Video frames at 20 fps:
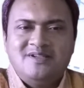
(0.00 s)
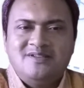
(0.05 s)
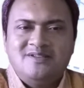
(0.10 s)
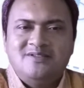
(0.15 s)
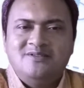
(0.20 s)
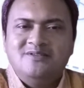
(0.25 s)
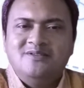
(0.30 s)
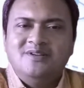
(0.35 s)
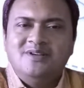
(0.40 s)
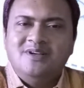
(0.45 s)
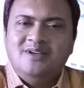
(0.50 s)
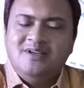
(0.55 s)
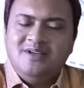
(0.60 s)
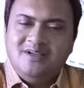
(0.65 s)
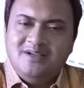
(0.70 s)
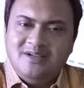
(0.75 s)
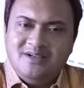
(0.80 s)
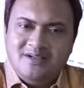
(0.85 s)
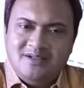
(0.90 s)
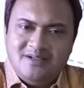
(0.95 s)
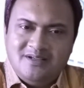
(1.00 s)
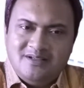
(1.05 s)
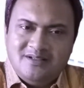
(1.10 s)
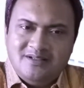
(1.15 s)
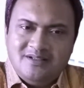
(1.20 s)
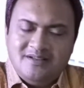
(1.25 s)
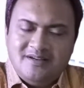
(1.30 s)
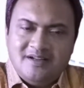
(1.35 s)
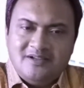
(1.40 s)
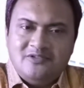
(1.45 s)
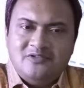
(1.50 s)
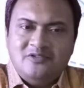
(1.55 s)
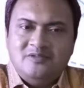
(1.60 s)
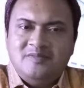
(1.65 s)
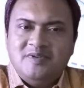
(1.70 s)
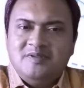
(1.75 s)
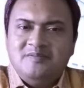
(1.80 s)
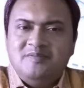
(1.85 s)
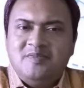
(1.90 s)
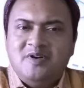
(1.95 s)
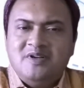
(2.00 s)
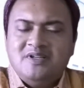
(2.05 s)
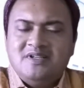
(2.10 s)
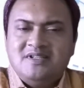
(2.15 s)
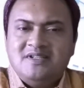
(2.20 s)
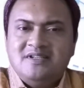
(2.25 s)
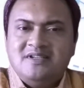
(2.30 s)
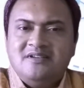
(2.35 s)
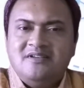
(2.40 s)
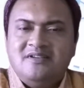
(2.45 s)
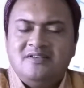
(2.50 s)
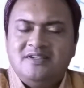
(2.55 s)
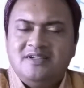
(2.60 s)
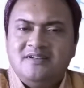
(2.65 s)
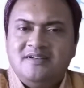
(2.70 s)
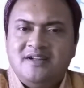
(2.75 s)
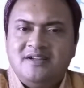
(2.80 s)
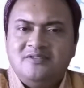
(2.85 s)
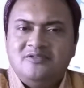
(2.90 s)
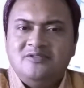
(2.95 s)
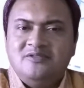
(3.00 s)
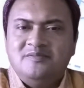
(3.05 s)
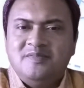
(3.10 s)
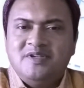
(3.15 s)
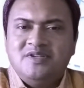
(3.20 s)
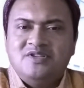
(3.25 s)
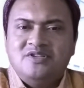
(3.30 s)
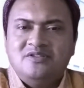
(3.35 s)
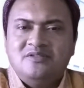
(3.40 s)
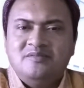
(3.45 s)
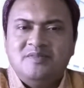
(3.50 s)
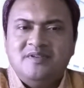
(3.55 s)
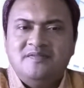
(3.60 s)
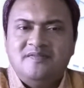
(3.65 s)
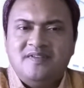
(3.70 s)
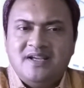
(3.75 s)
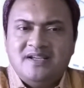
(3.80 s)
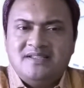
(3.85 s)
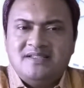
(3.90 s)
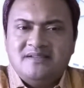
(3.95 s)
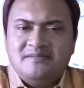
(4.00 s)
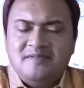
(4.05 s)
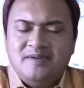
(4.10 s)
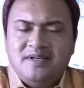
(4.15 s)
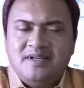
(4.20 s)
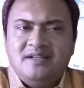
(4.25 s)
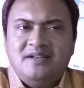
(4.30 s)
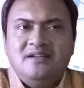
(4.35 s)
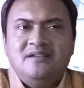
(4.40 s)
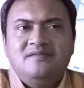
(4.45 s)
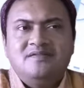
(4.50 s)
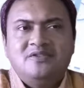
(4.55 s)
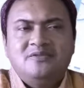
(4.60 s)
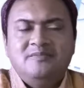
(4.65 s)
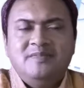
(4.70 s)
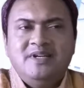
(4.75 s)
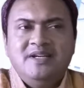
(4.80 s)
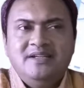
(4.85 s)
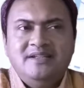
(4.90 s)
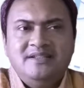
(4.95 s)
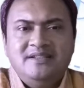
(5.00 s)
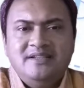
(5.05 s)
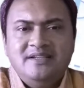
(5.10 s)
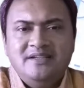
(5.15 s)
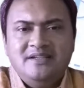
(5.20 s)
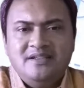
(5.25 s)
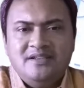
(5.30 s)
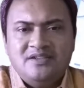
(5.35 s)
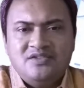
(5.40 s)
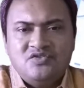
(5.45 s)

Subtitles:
So the recruitment policy or the recruitment should be flexible enough to meet the